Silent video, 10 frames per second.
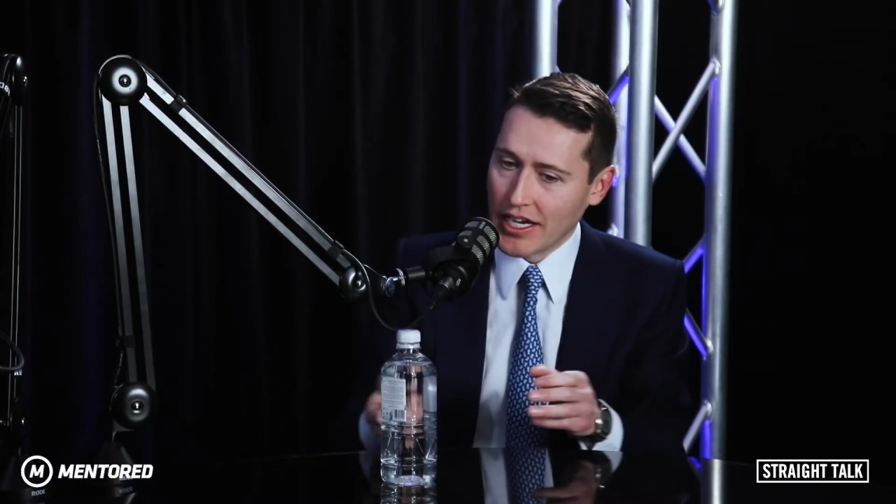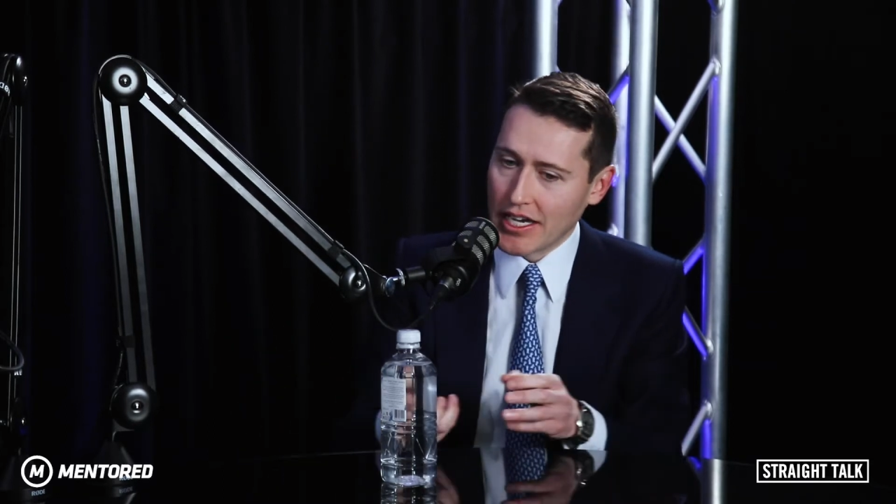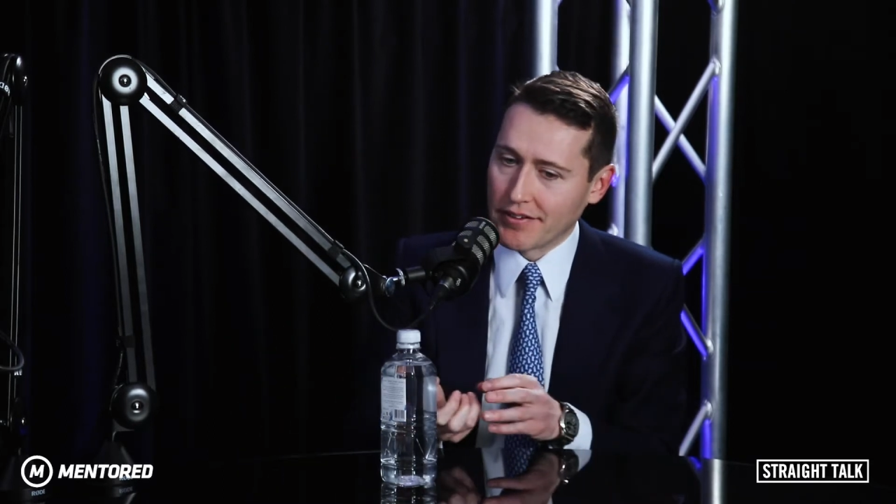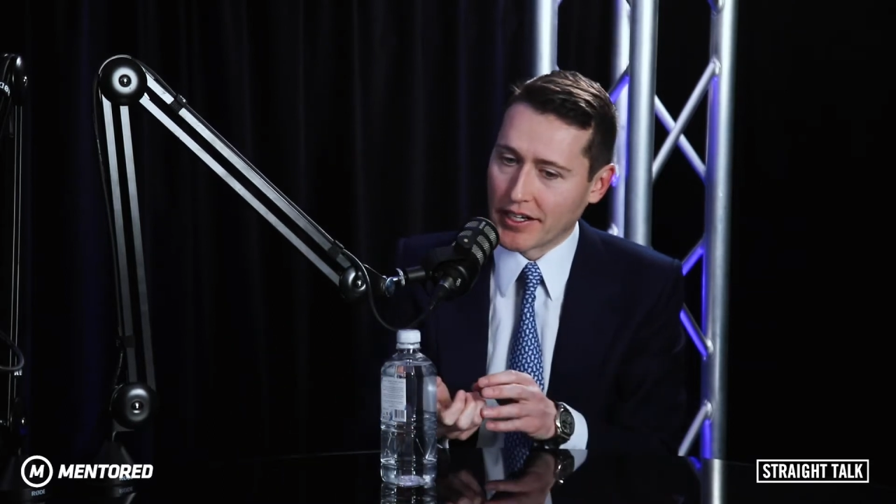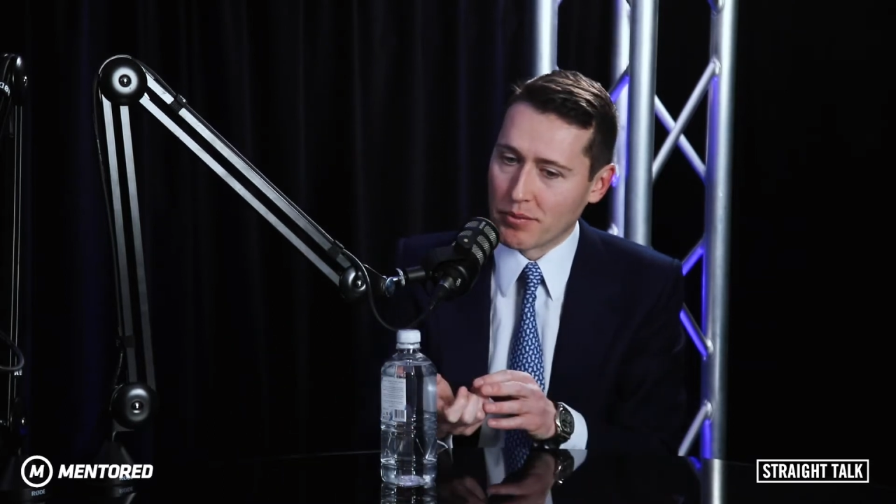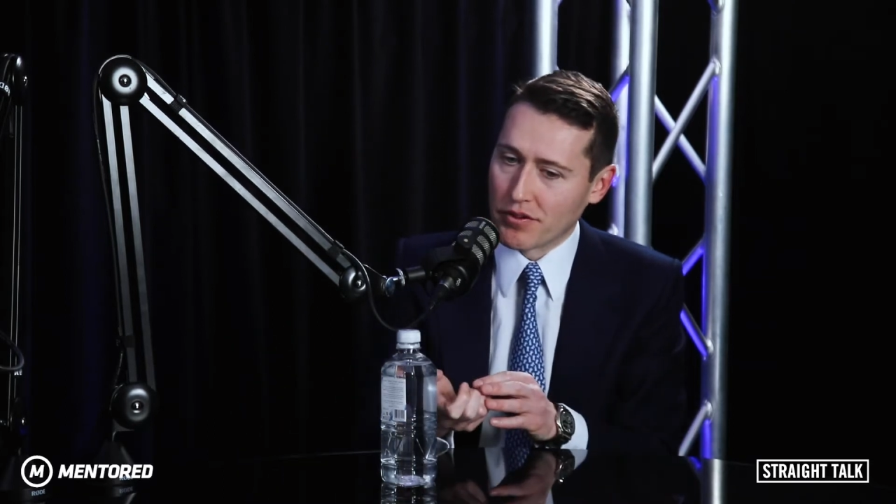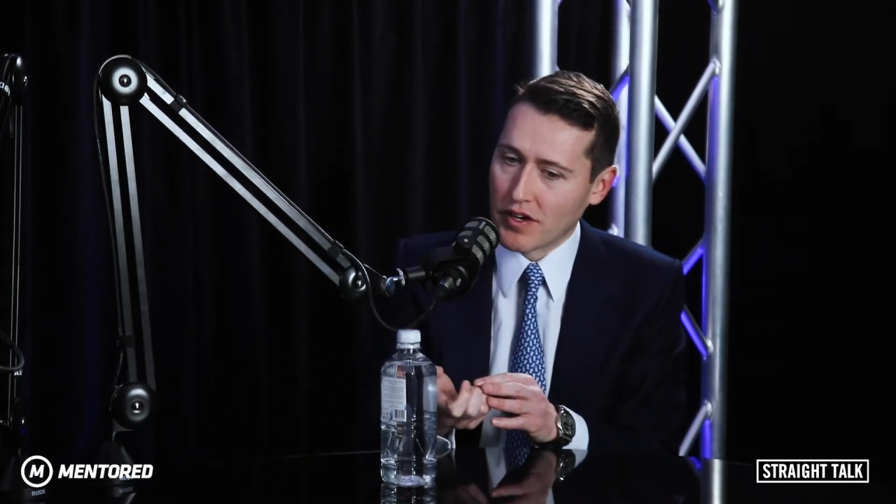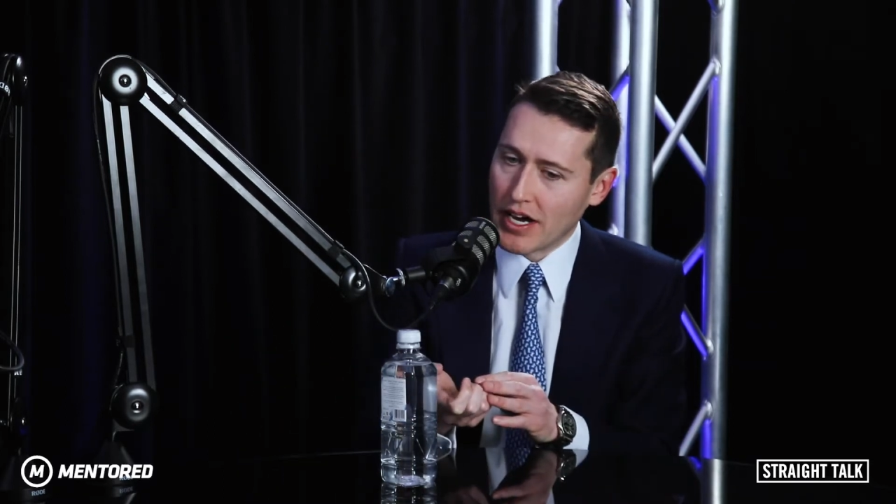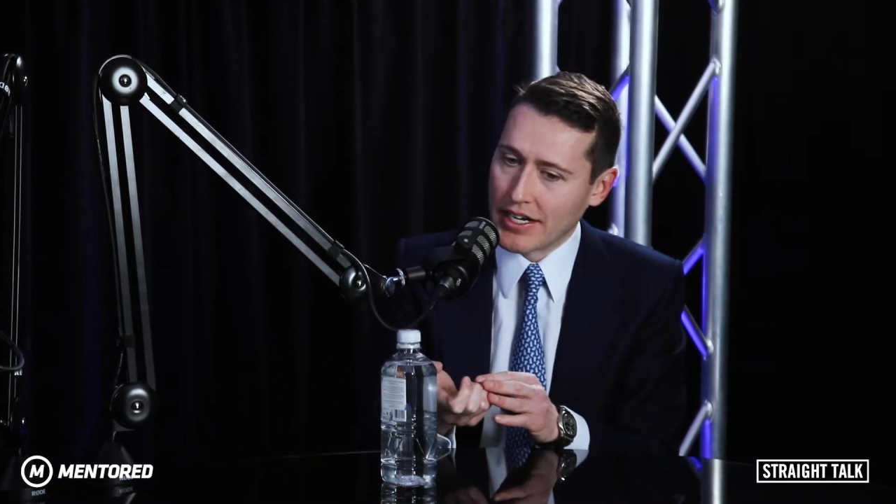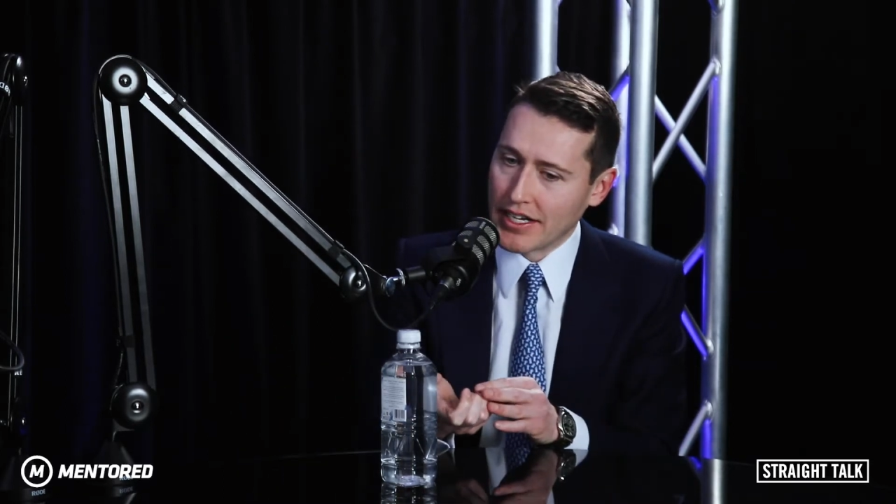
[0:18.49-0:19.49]
if I can
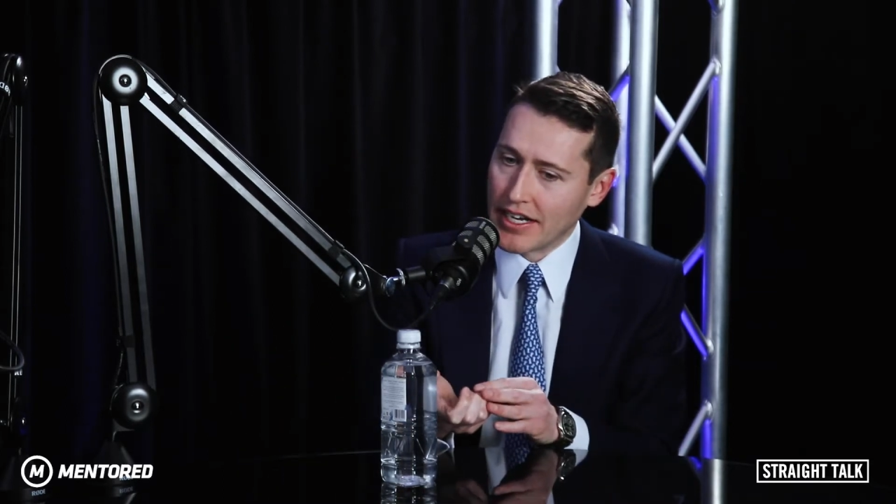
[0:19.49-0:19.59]
provide an